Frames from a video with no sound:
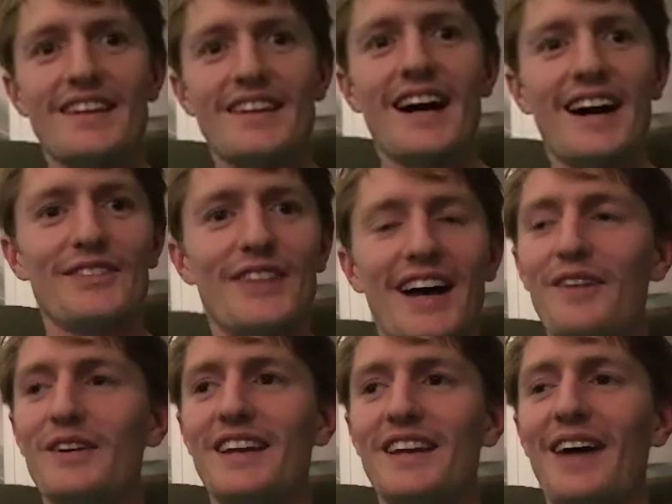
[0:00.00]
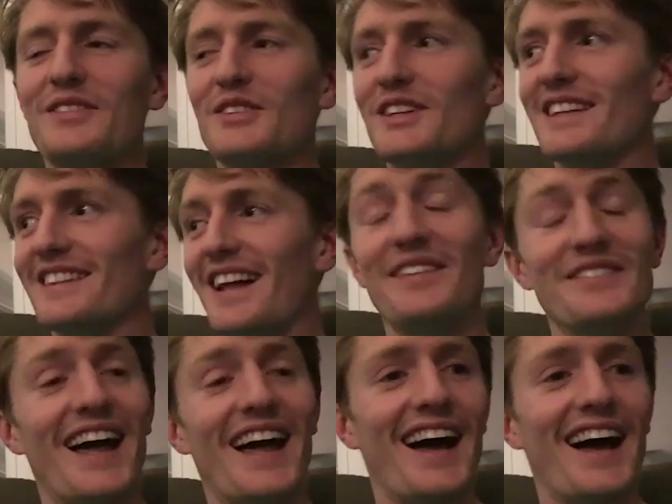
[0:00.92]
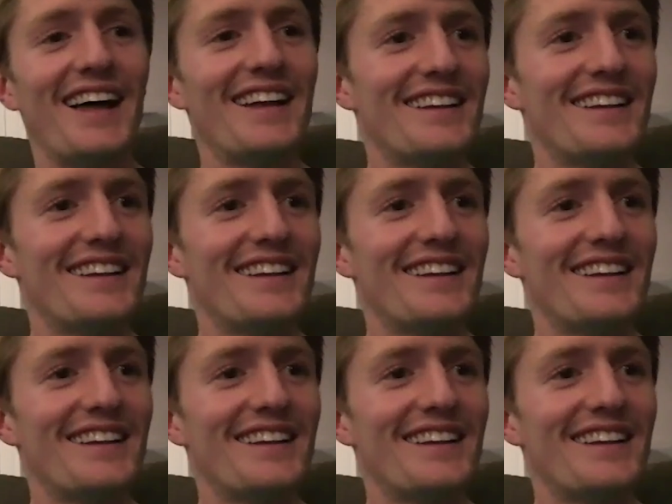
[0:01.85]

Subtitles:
I would absolutely love that.